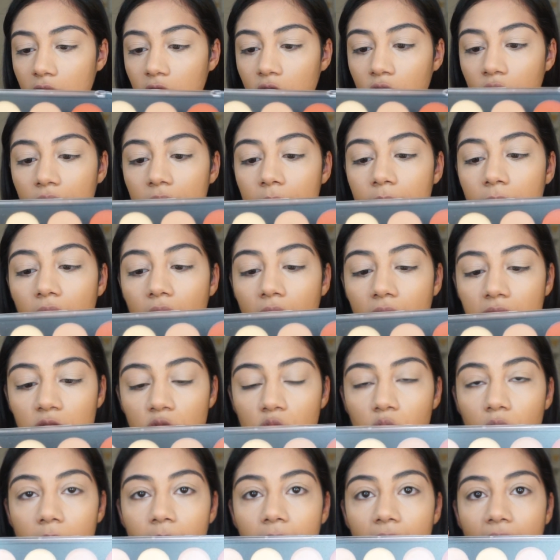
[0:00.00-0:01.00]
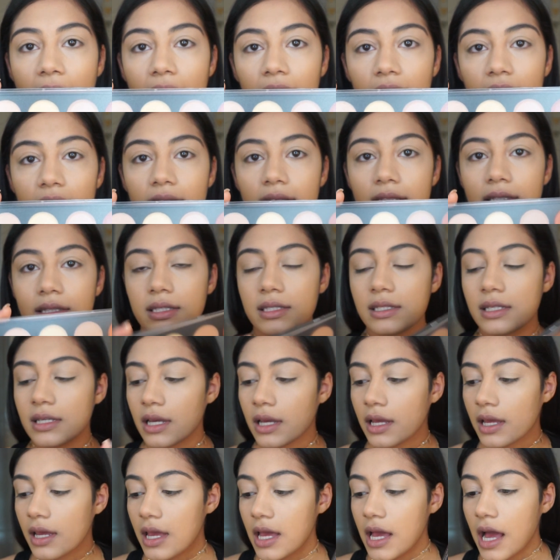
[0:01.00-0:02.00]
Cream Contour Palette.
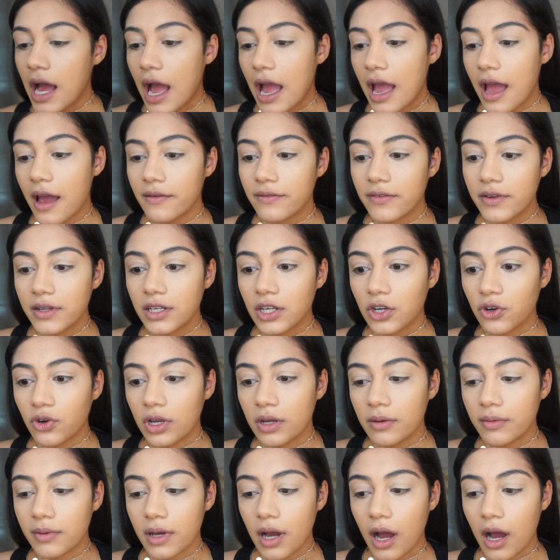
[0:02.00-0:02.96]
I haven't cream